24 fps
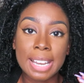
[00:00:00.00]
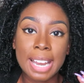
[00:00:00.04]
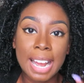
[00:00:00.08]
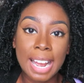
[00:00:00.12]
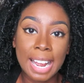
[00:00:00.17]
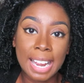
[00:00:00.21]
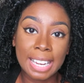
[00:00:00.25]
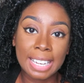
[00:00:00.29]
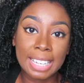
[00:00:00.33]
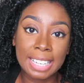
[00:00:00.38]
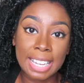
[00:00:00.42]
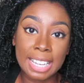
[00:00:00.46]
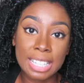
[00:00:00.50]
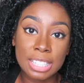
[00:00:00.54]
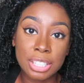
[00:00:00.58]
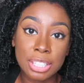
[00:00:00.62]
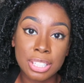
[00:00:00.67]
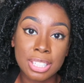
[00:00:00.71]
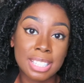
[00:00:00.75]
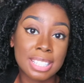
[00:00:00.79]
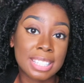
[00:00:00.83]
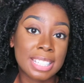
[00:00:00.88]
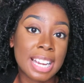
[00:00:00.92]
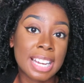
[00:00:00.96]
I get to
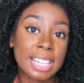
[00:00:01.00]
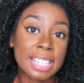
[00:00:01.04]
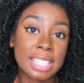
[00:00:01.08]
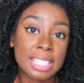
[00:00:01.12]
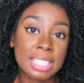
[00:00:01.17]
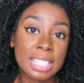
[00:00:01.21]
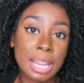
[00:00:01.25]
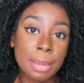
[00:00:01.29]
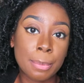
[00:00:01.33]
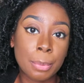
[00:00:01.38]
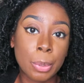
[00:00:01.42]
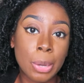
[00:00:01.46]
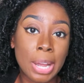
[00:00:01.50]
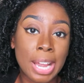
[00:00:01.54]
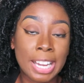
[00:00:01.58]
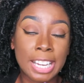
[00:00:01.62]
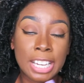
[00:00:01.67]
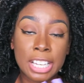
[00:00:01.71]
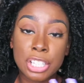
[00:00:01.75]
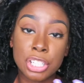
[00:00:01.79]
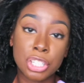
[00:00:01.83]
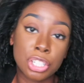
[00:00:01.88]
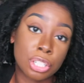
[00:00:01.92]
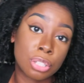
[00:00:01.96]
the signing table, I
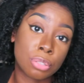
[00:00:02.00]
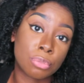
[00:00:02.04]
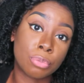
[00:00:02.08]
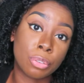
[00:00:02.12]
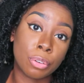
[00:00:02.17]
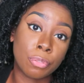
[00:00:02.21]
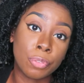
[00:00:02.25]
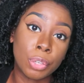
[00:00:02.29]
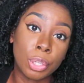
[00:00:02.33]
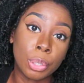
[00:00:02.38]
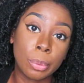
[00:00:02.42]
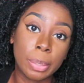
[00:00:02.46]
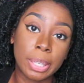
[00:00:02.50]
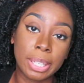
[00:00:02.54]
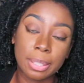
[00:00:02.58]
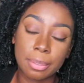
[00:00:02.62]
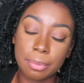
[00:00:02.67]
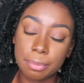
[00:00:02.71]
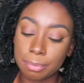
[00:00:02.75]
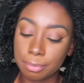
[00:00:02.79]
can just review it.